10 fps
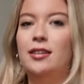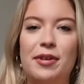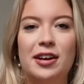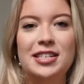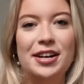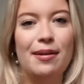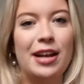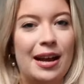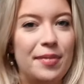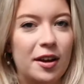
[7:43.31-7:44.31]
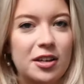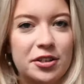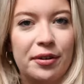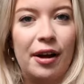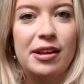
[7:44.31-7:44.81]
I'm not gonna turn
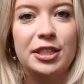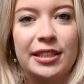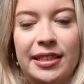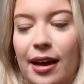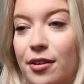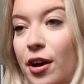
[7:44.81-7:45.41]
around. I just did that.